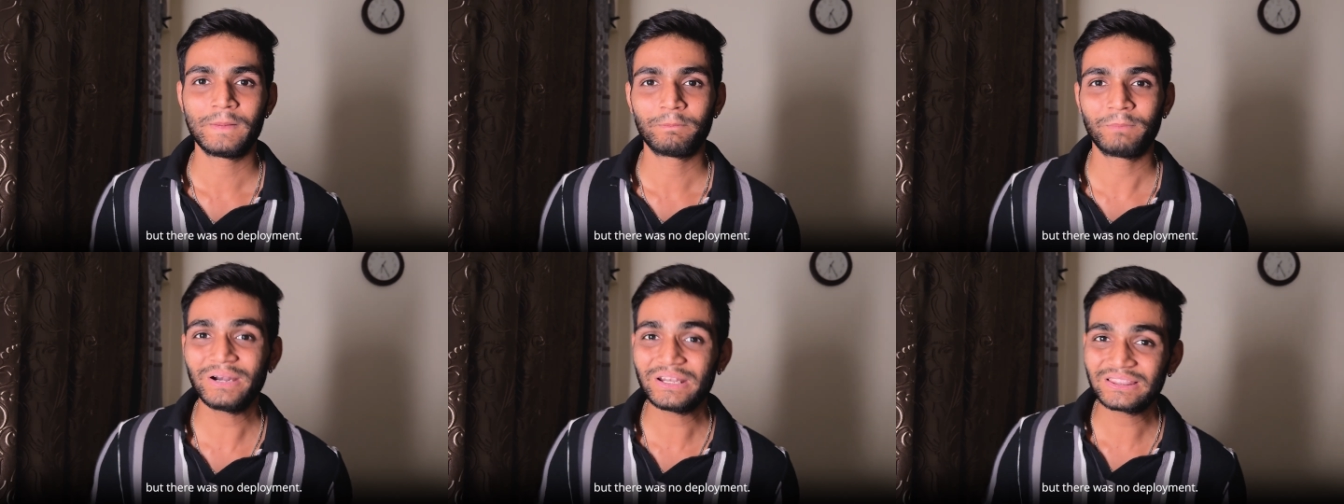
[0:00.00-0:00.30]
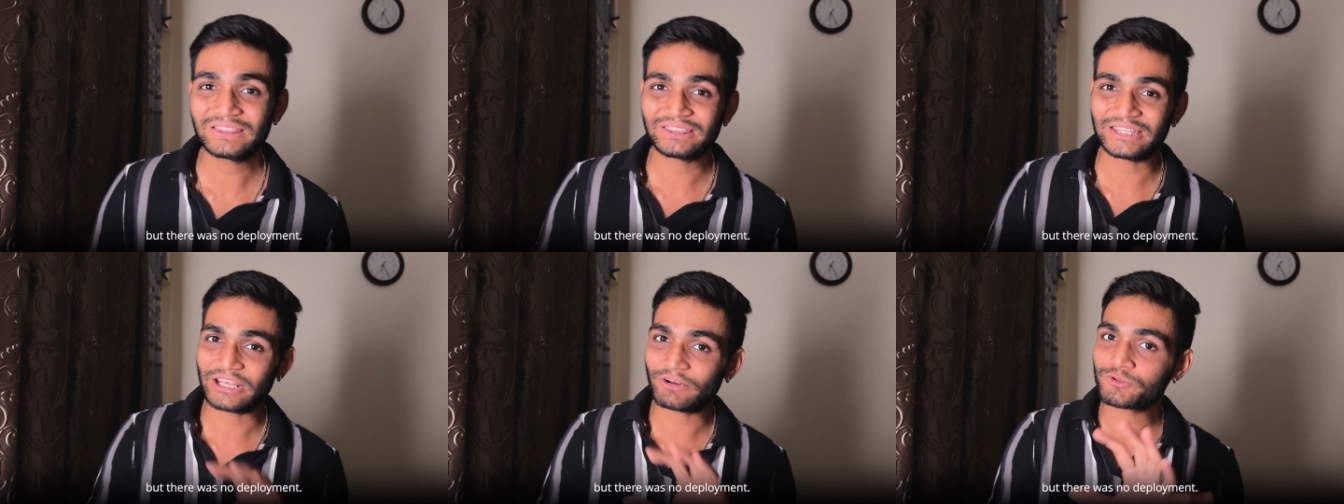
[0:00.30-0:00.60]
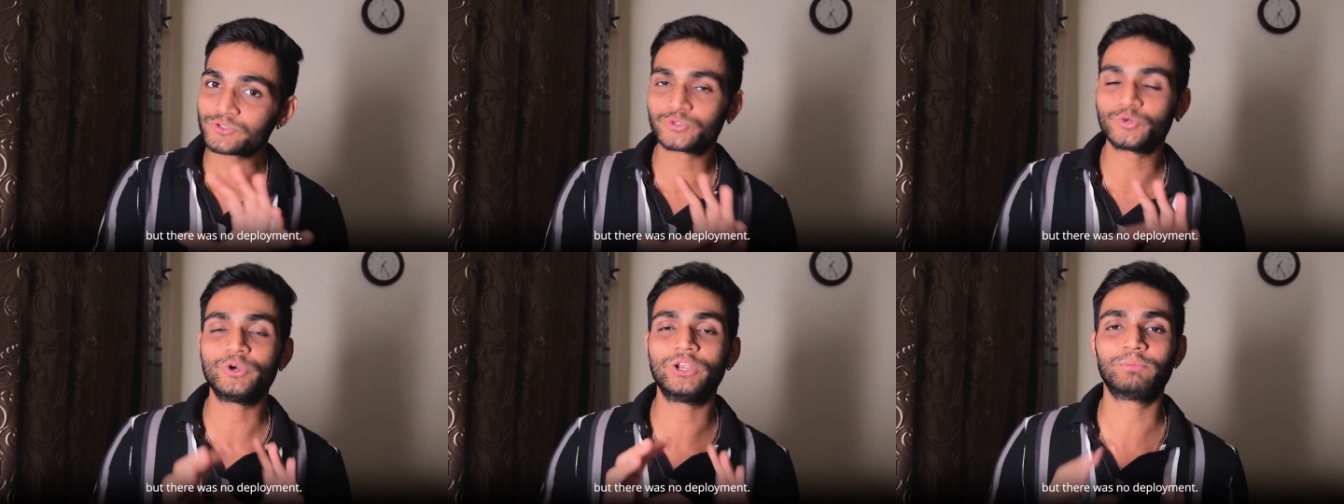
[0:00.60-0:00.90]
but there
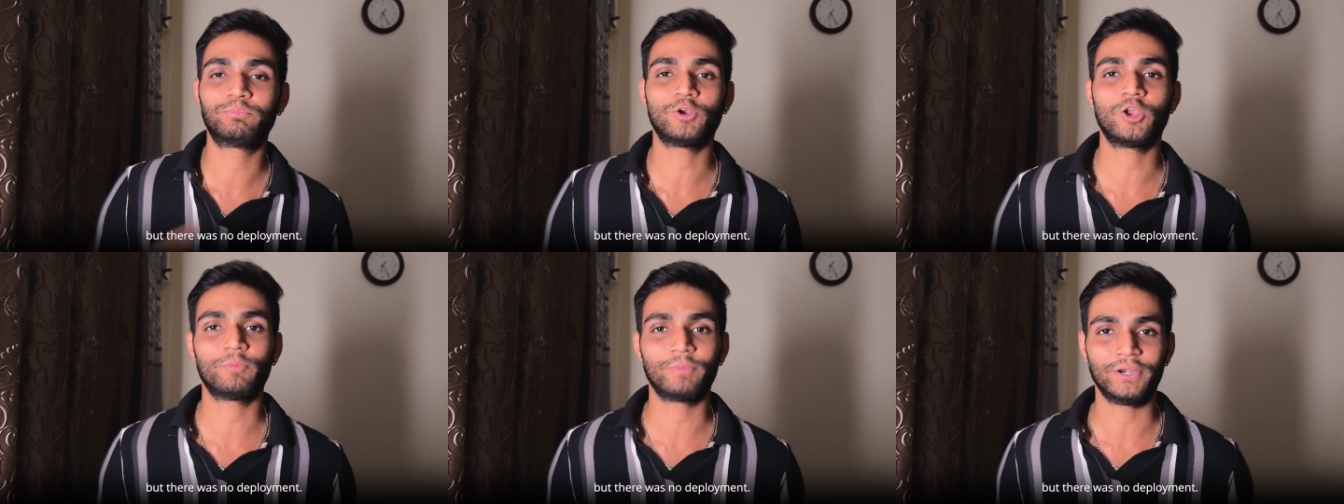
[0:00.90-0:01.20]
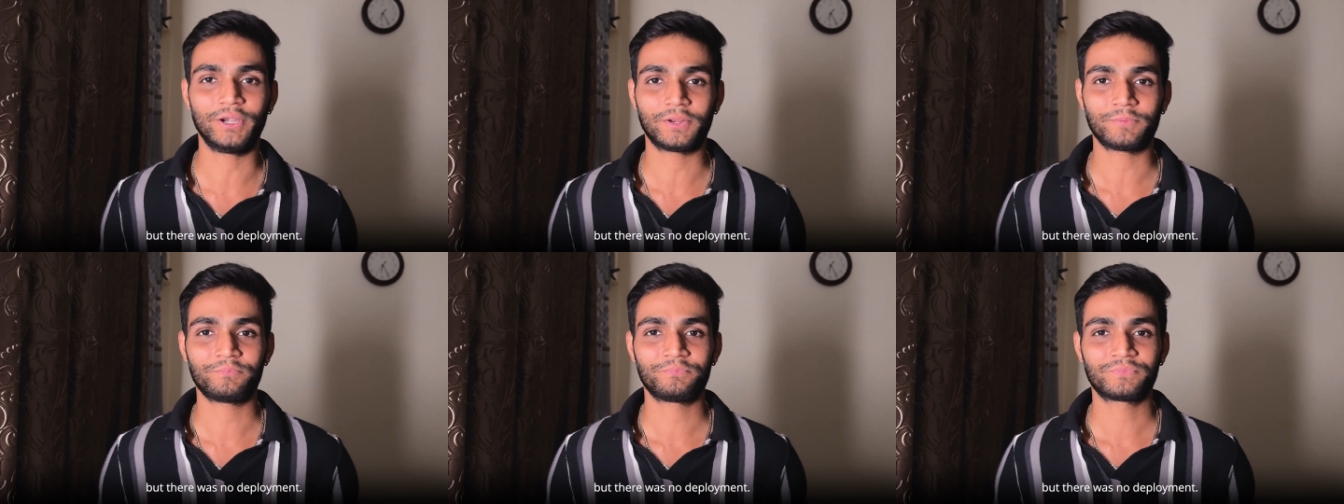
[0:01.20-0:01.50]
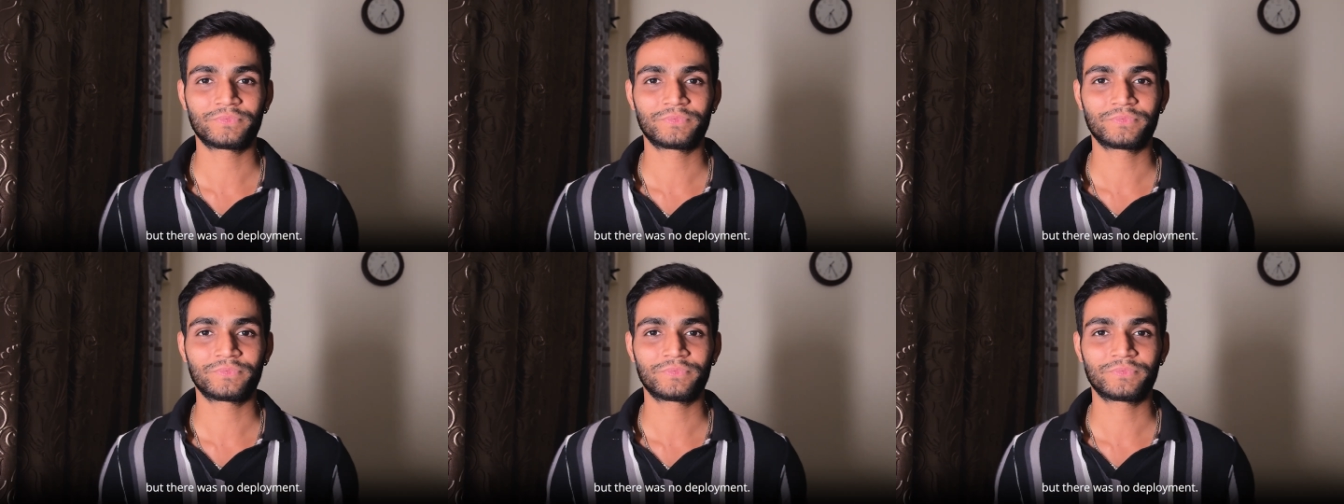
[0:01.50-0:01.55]
was no deployment.